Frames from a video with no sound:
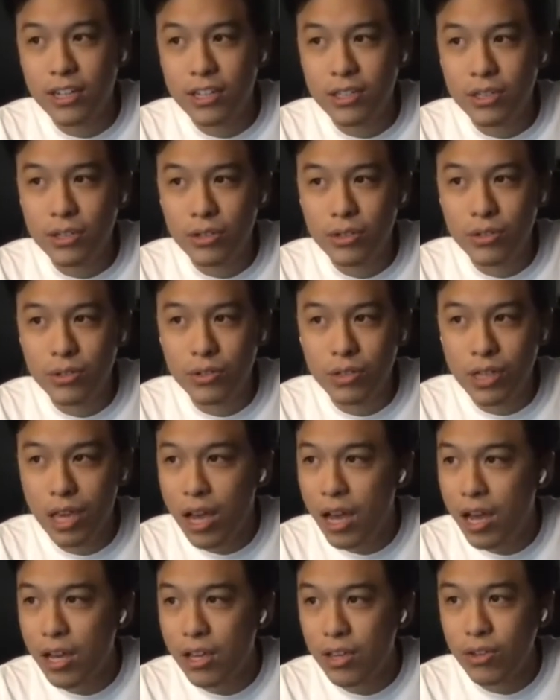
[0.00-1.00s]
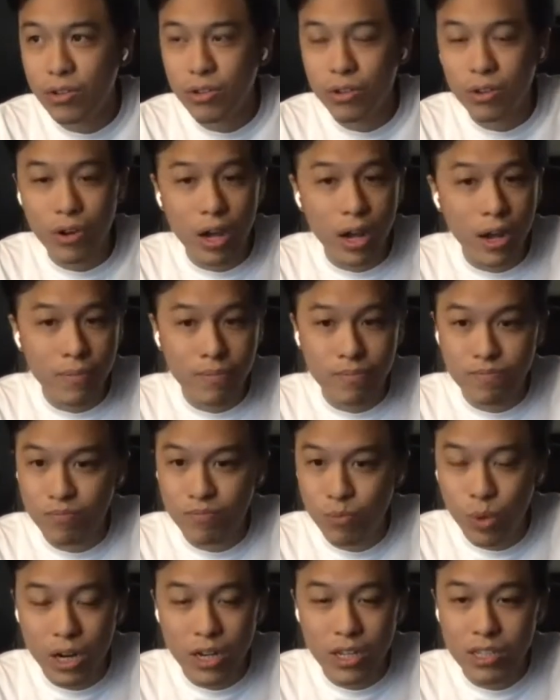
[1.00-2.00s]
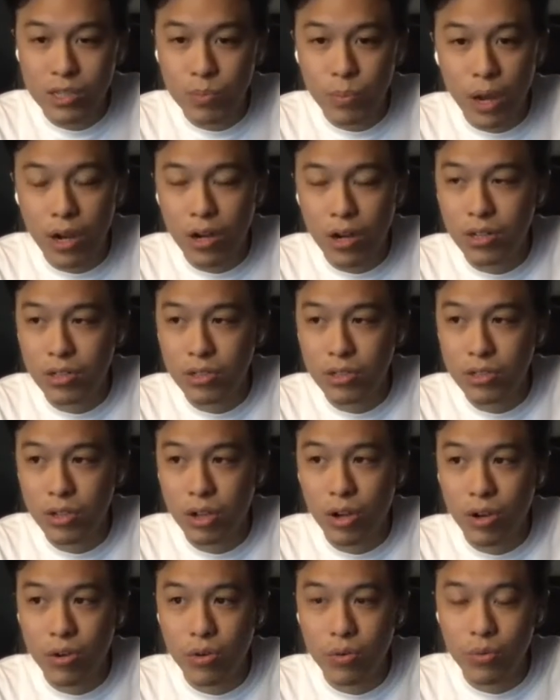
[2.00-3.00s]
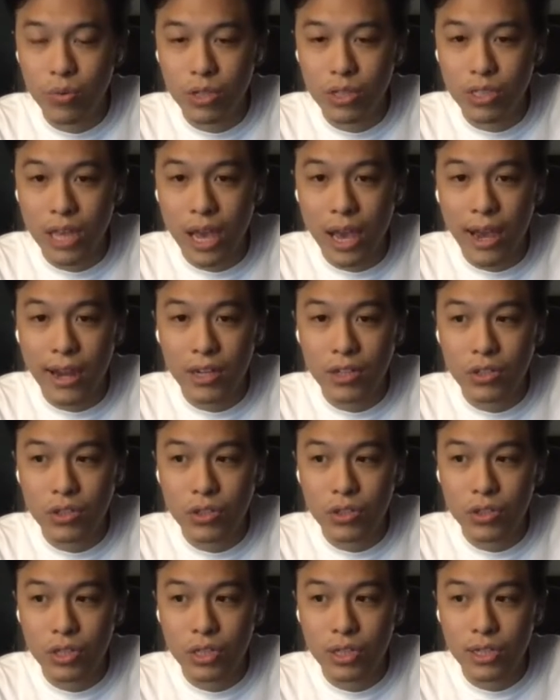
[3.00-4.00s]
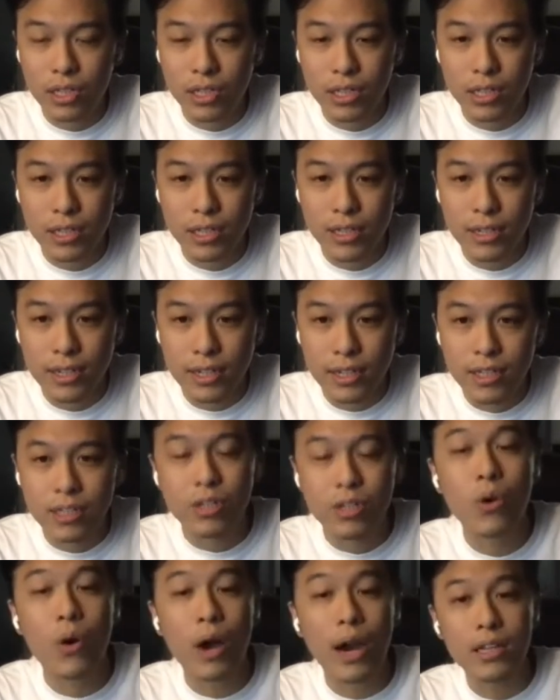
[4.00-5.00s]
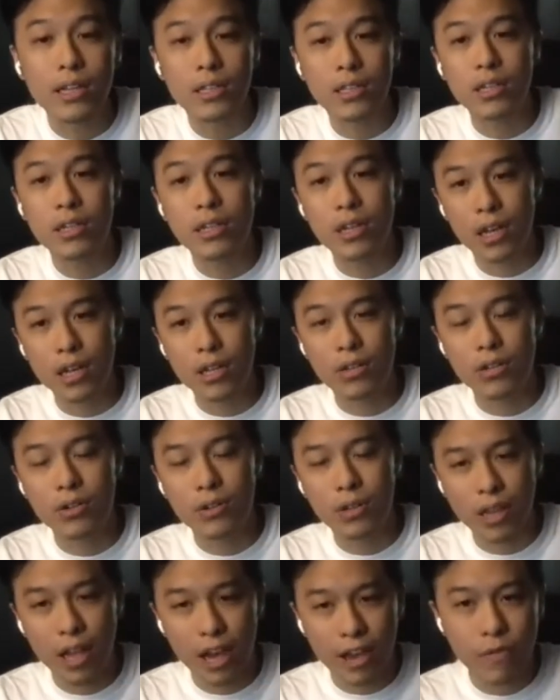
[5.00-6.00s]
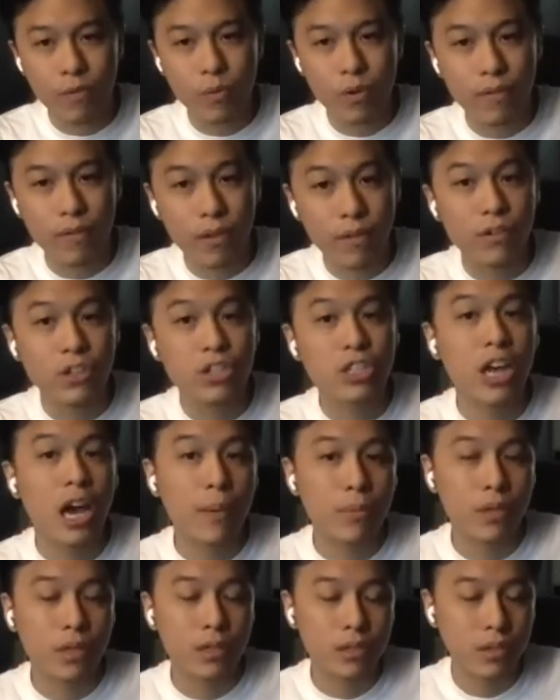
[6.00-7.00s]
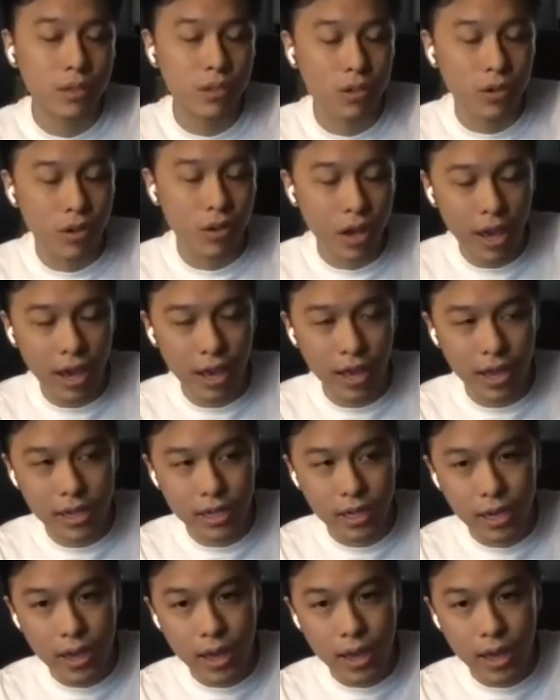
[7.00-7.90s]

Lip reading: So what inspired the song was actually this whole idea that, in life we have different chapters, and